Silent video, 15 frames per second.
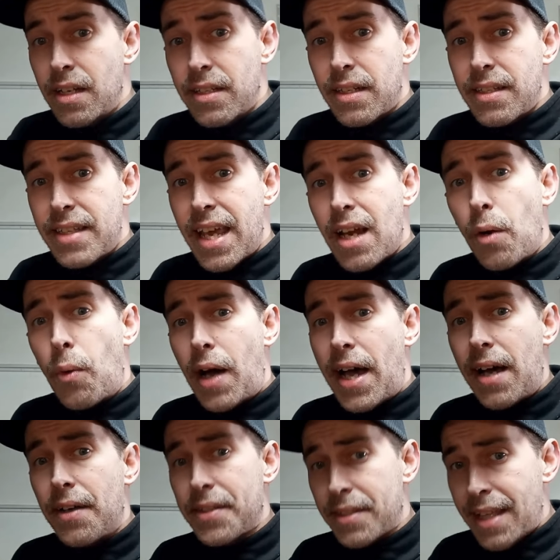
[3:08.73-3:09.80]
a
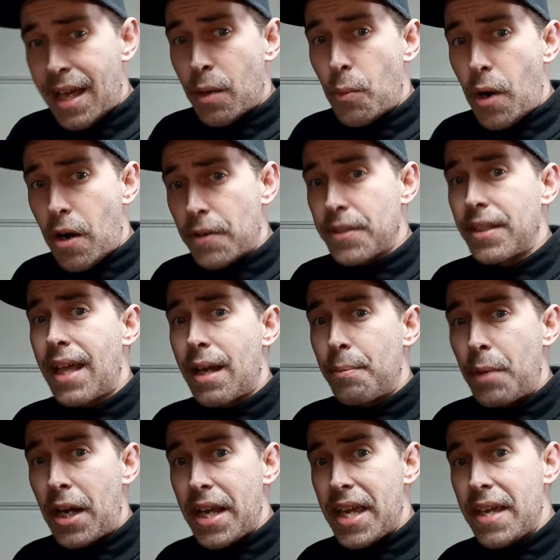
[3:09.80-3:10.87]
while. It's a lot of work, it's a lot of
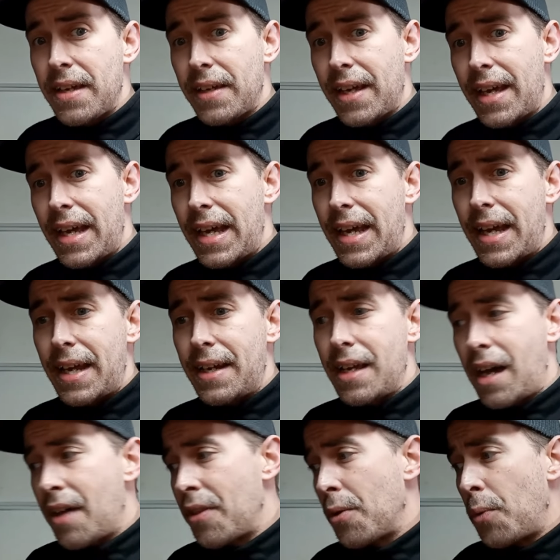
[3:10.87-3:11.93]
money, and
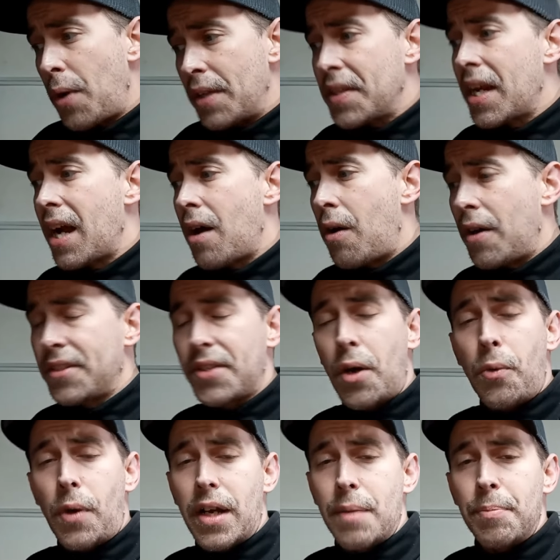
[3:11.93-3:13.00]
the other one that I also
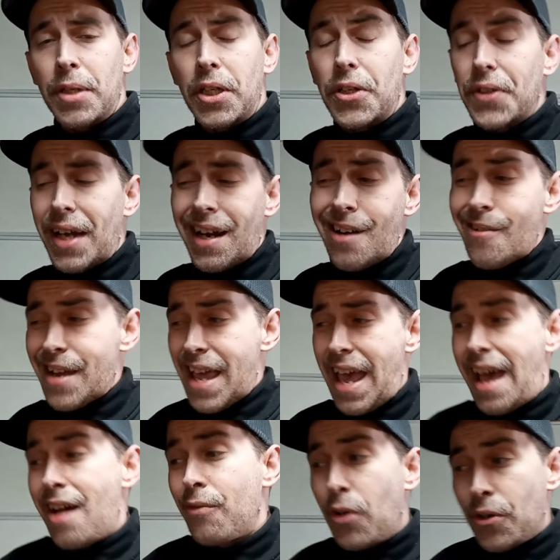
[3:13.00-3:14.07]
want to build, I already
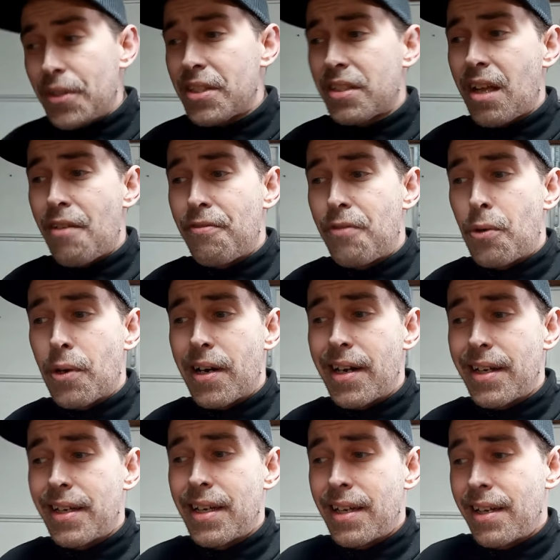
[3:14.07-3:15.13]
have all the stuff for
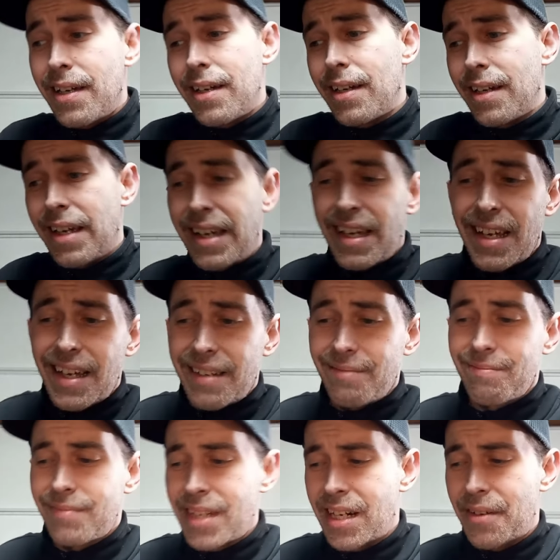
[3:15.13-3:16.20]
it, and
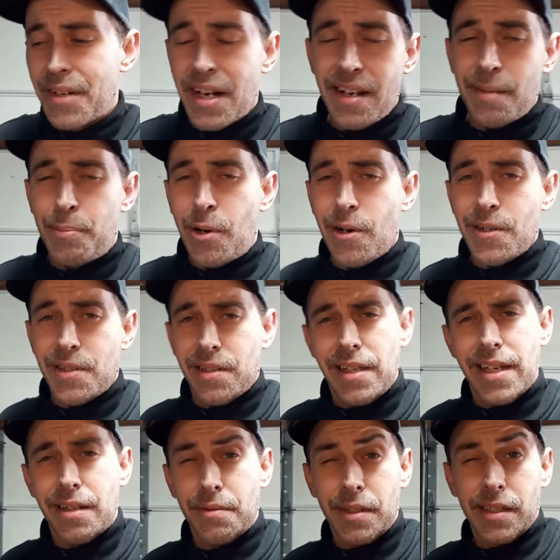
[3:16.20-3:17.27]
you know, none of the parts are
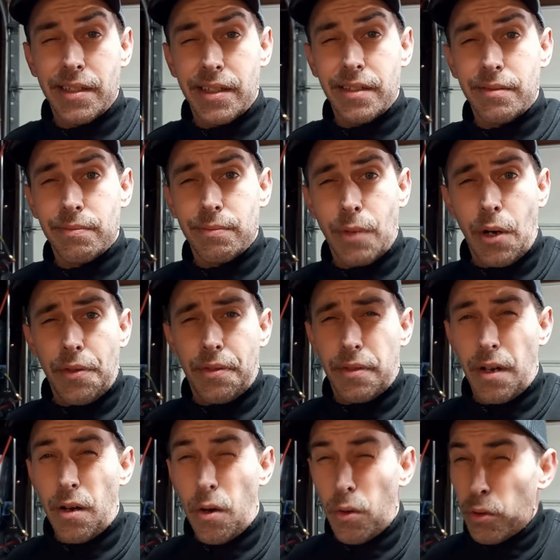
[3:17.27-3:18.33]
like really worth
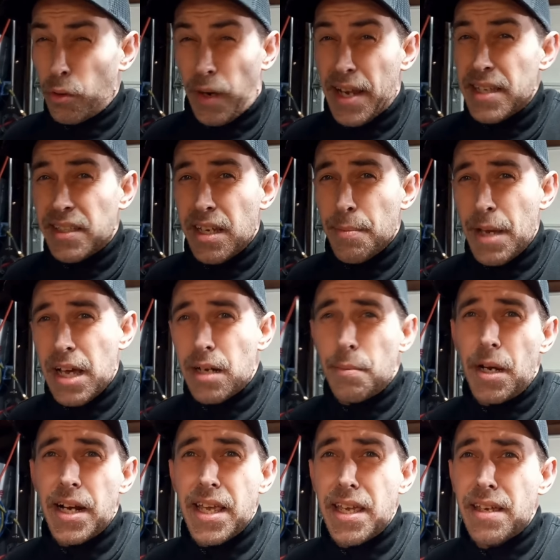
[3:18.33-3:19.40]
a whole crazy amount of
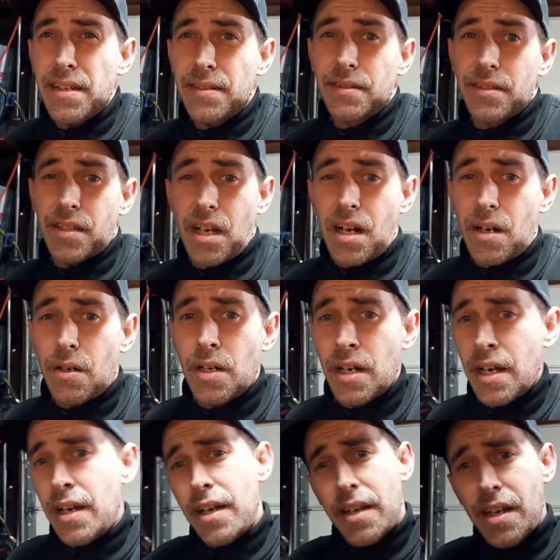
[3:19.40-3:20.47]
money. So,
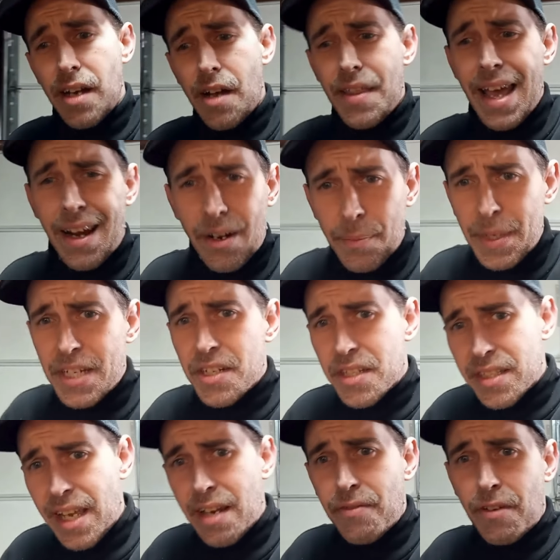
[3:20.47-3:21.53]
you know, that'll be
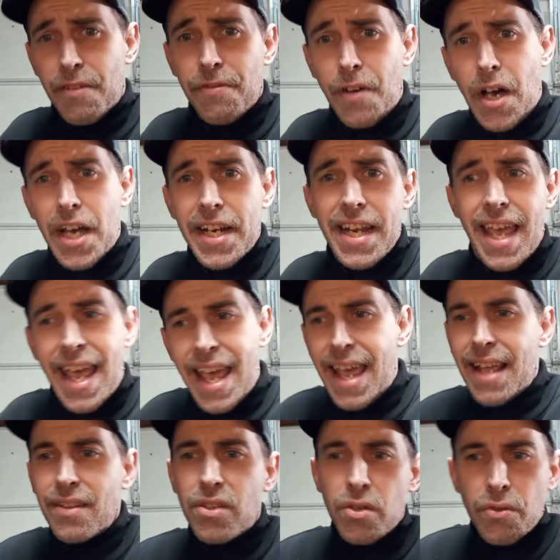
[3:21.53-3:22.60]
just like for fun
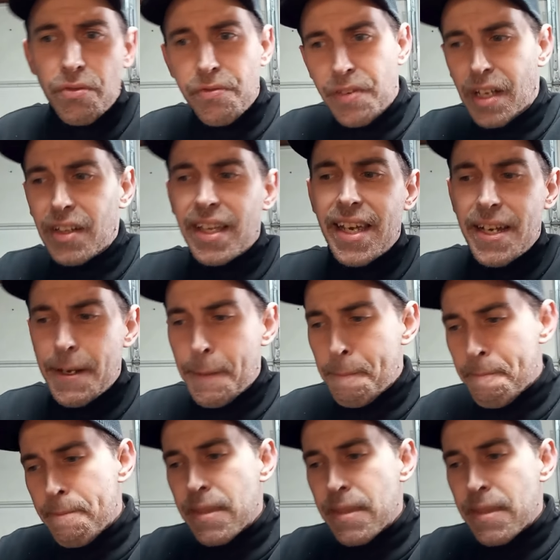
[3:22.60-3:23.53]
and to fill in